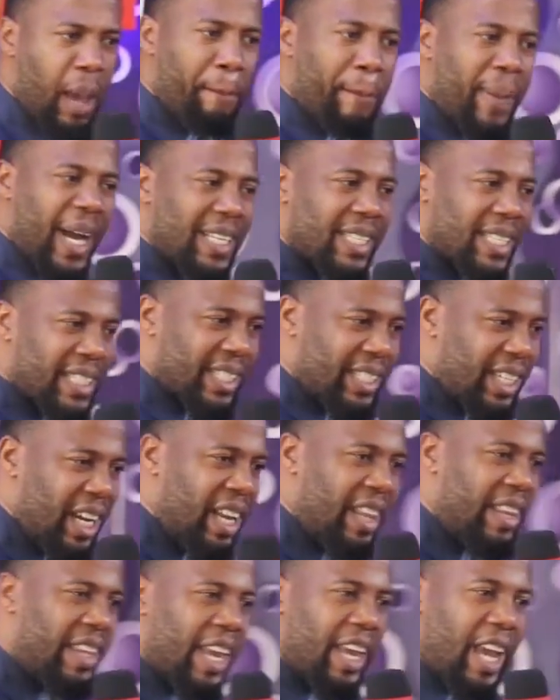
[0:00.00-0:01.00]
but
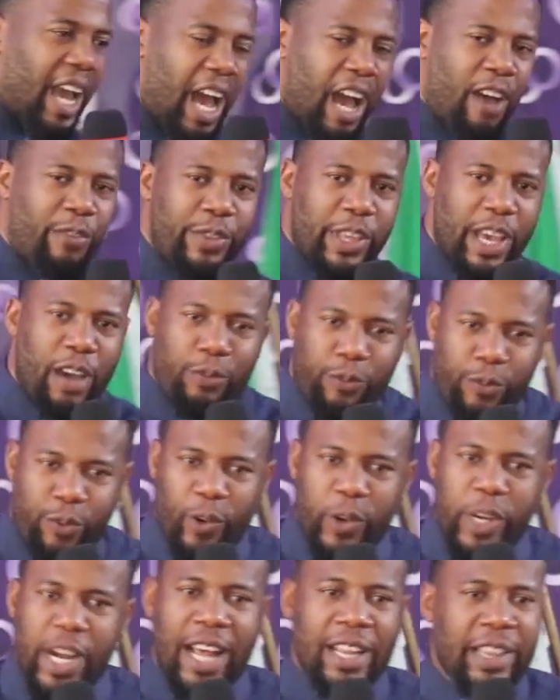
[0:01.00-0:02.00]
still they have their
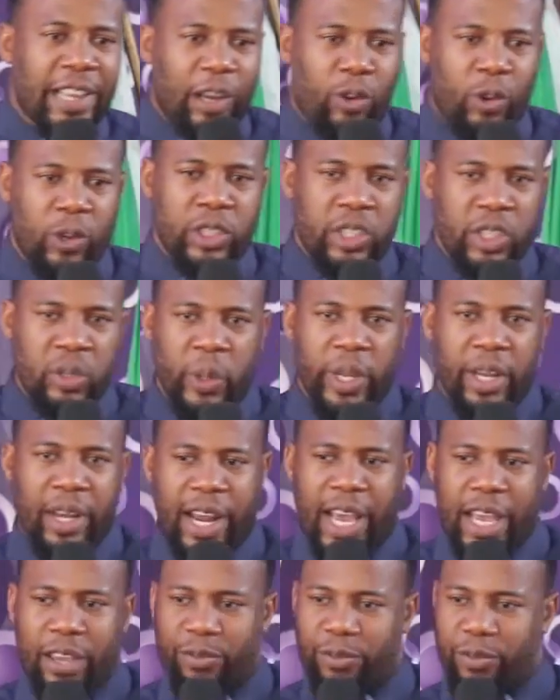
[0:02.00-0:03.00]
food and they continue with
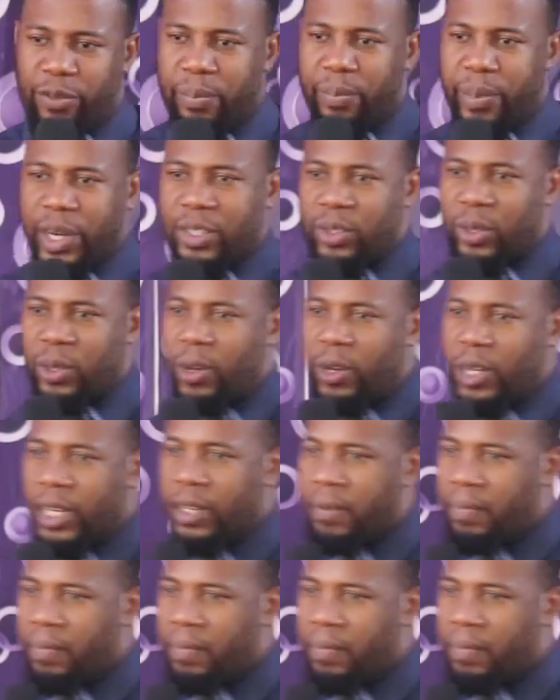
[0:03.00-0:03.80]
life. Praise God.